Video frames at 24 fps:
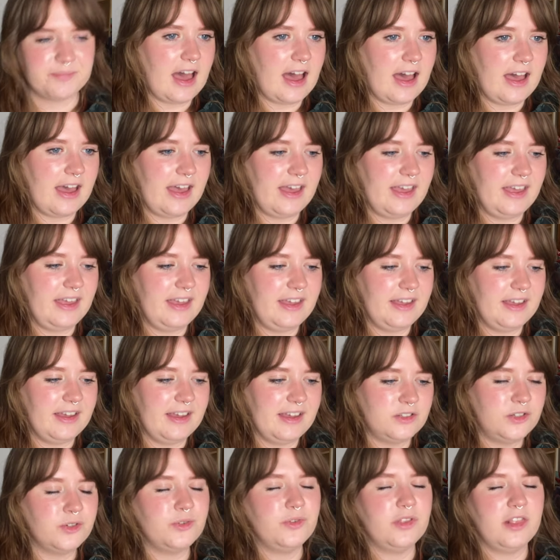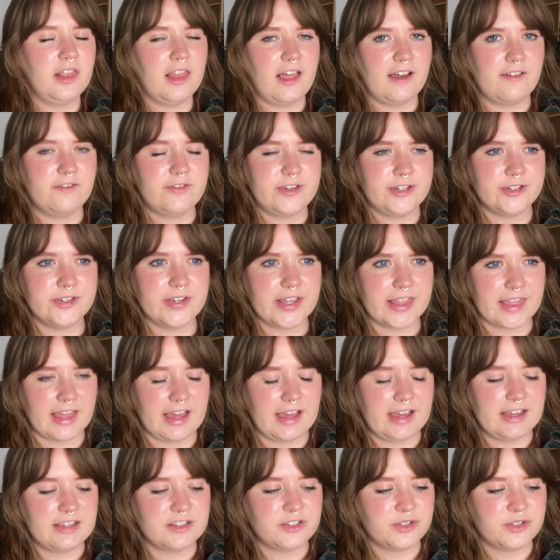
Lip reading: I don't love doing that.